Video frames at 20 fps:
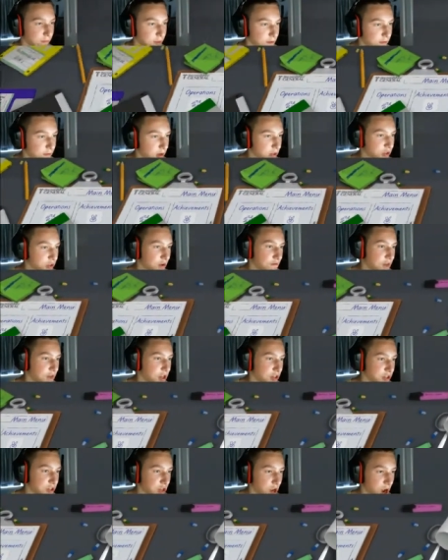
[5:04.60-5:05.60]
fix your
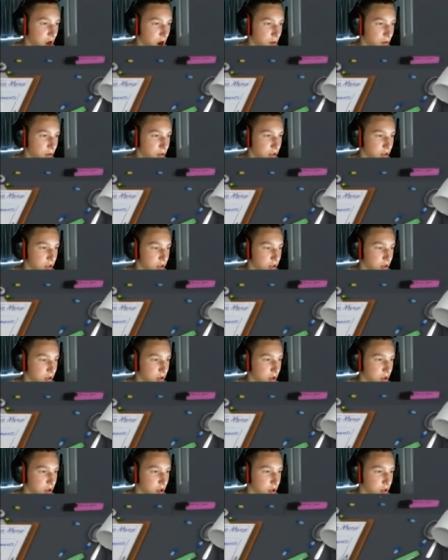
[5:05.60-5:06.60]
VCR with this
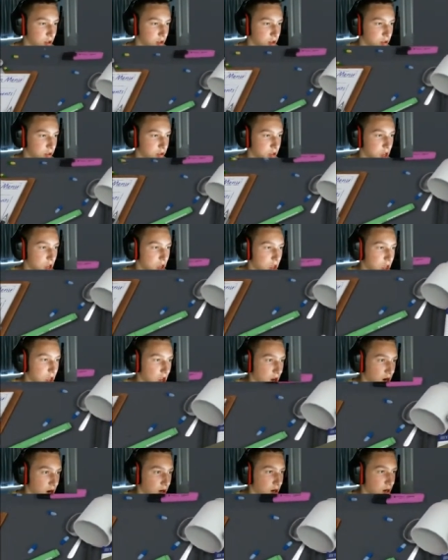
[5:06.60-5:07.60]
this thing
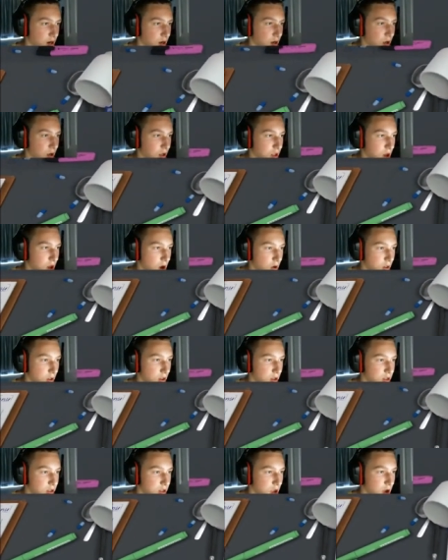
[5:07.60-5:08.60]
here. Oh no,
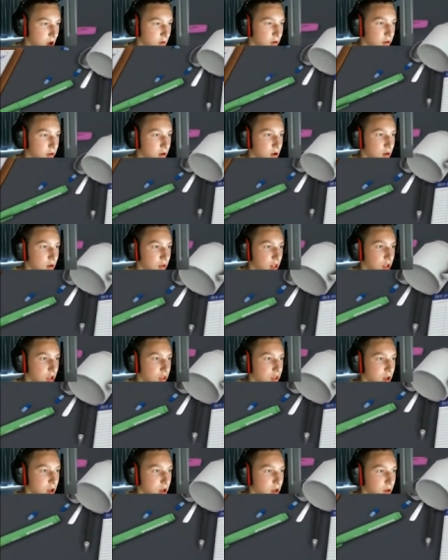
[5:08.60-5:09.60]
that's not how we do it. We
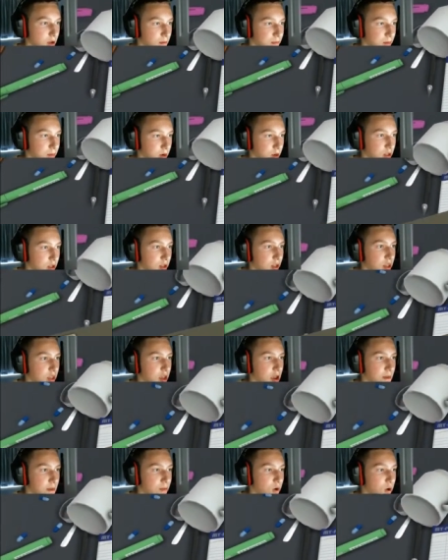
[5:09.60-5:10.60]
like to put in the
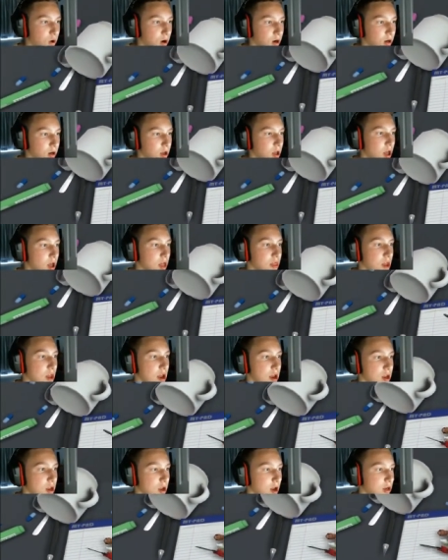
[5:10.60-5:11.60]
keyboard, and
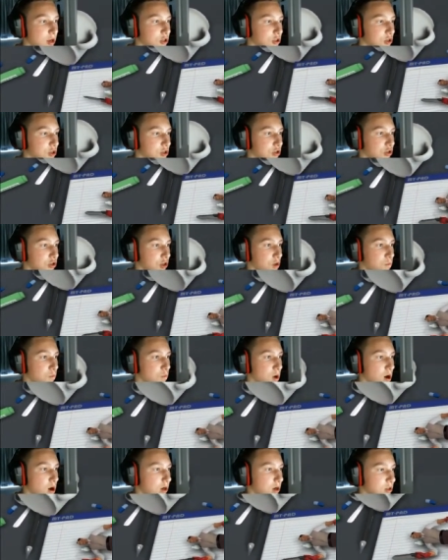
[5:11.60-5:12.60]
then it actually usually
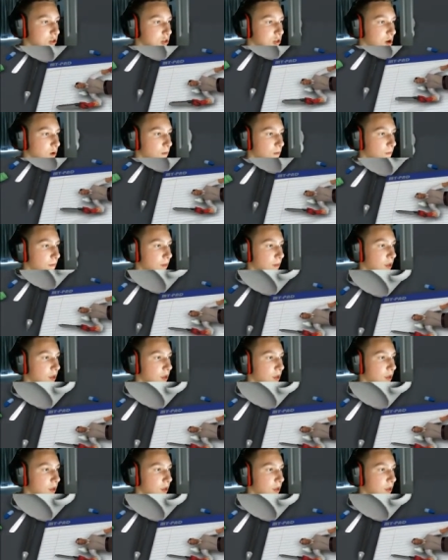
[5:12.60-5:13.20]
works. So